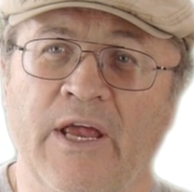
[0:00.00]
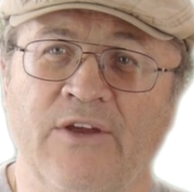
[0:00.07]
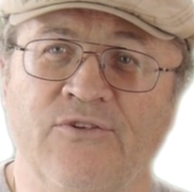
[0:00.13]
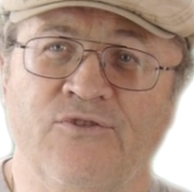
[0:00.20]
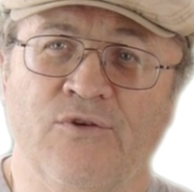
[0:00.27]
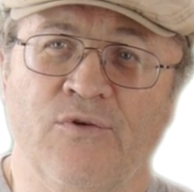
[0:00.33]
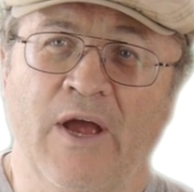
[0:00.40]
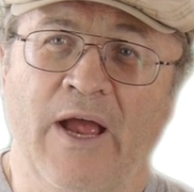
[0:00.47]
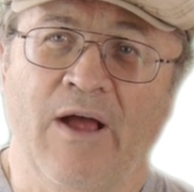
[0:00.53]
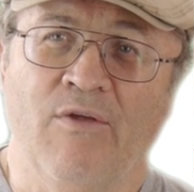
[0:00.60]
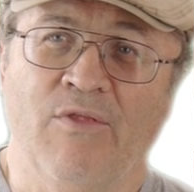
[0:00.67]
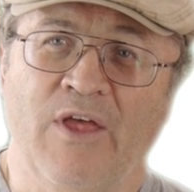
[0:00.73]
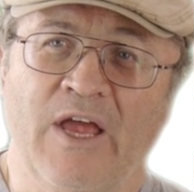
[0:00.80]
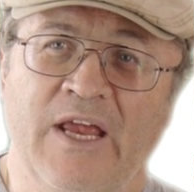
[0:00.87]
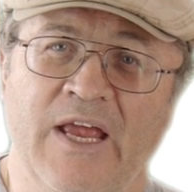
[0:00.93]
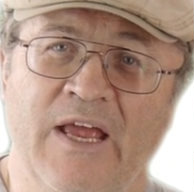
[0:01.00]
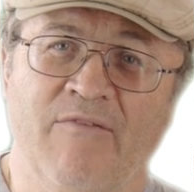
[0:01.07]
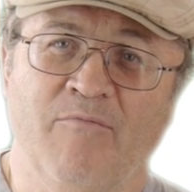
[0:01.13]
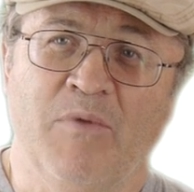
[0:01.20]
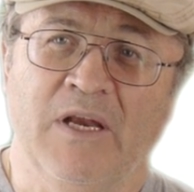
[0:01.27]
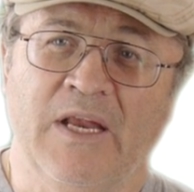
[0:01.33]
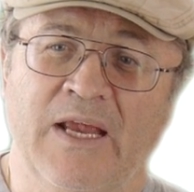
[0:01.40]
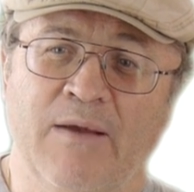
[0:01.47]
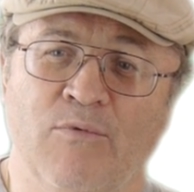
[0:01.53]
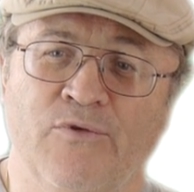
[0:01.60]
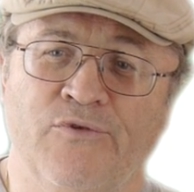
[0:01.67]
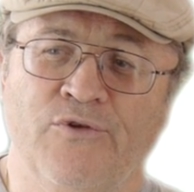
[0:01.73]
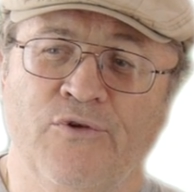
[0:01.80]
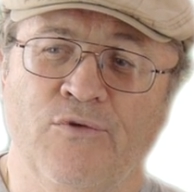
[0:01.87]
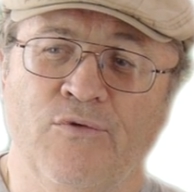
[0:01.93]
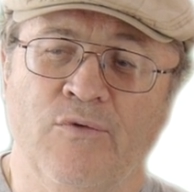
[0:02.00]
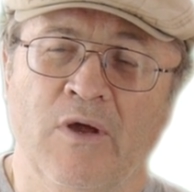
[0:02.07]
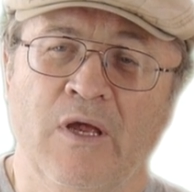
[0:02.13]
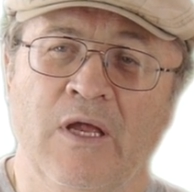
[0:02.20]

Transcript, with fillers: as to how they have been able to